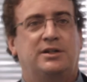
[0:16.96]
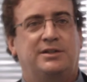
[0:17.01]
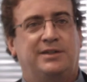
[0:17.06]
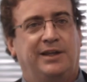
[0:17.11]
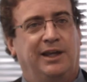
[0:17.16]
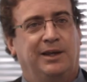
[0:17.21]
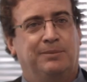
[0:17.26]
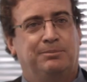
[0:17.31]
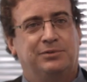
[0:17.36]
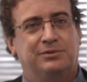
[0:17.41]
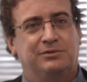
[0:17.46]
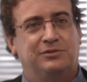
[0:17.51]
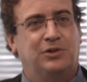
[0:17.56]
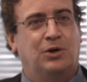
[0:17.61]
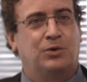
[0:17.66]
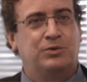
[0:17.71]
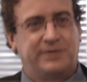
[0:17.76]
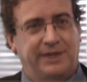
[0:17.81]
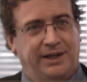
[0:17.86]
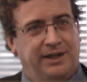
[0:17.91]
tape,
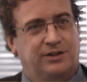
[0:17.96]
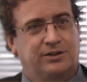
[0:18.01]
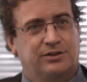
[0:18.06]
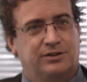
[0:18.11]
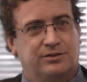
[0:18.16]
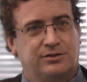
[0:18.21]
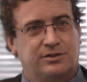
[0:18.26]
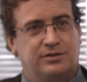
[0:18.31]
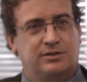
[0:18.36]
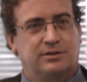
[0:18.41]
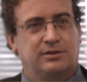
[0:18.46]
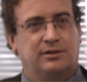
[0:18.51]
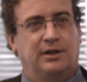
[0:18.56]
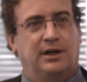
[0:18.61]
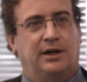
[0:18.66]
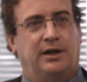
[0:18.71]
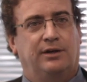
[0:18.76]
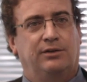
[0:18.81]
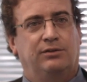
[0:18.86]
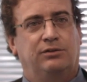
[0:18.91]
note takers,
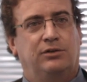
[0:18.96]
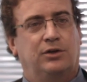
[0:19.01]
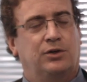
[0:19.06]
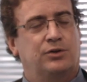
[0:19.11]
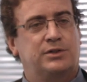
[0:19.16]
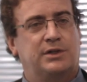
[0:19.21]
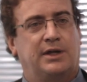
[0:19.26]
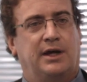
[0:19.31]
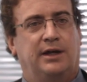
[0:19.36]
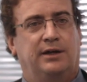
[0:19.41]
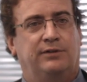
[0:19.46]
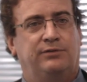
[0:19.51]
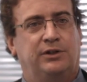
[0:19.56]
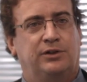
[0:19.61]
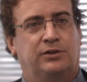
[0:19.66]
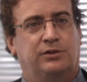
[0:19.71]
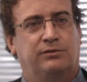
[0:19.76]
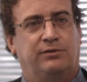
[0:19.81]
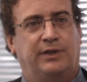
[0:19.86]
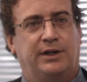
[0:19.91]
those kind of
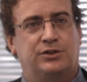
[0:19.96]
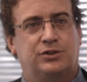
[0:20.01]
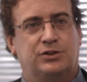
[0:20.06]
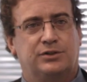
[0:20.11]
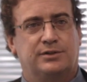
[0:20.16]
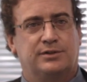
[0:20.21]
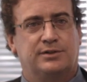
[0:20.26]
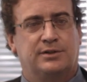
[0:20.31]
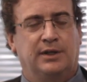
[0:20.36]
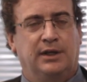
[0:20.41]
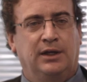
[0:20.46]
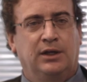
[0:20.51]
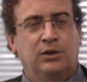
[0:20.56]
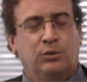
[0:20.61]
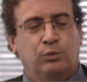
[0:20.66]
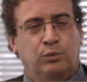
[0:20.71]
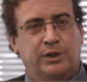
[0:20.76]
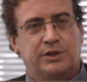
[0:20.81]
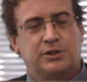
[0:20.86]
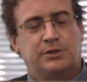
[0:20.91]
interventions,
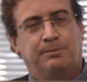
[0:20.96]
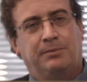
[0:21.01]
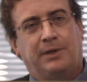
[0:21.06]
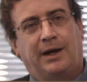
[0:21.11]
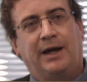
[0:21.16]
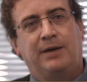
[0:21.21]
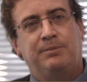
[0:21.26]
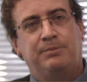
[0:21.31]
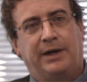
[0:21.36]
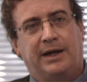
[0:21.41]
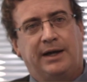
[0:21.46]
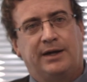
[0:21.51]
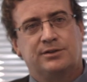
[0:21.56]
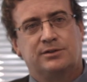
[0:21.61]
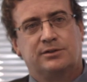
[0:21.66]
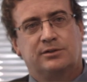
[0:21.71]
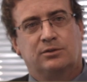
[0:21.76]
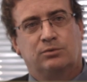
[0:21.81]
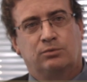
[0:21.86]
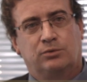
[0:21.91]
which
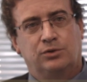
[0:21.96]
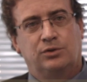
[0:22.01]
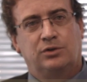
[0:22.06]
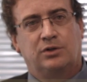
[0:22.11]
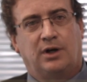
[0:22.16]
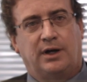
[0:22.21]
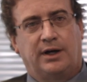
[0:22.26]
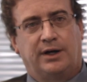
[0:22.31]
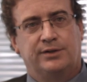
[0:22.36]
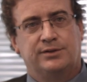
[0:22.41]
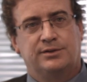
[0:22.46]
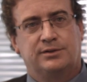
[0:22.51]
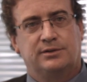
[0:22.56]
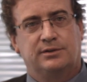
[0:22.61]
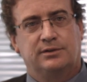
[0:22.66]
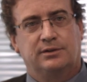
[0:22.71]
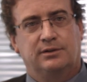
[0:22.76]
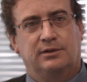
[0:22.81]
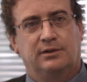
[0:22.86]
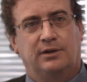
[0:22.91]
bypass the root
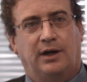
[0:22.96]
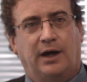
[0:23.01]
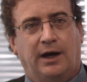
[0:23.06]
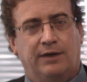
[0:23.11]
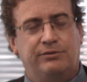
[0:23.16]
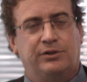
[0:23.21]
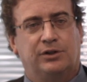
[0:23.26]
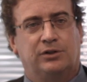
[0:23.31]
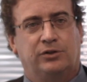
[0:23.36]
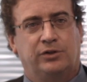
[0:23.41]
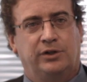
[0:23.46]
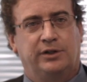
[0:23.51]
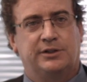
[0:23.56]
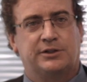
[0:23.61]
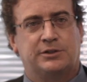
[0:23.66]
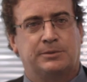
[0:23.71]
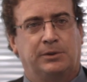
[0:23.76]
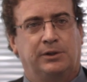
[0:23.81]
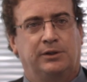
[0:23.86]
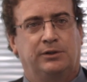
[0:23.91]
cause of their learning
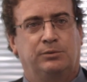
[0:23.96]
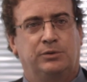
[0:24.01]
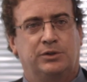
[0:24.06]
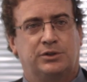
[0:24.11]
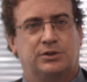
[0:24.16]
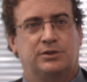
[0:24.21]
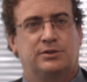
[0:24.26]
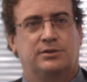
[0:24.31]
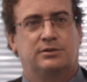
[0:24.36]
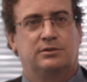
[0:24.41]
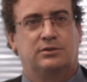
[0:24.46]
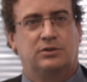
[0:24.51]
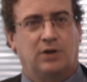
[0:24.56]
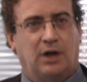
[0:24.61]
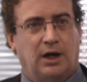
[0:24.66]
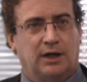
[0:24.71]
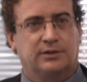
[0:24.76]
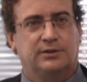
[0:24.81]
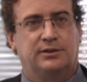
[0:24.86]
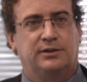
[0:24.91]
disability, which is
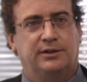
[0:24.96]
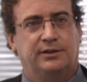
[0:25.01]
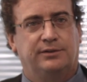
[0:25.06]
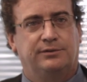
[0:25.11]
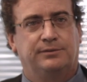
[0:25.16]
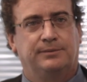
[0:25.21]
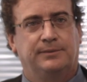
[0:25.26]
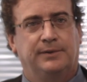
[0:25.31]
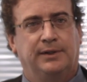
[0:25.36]
cognitive.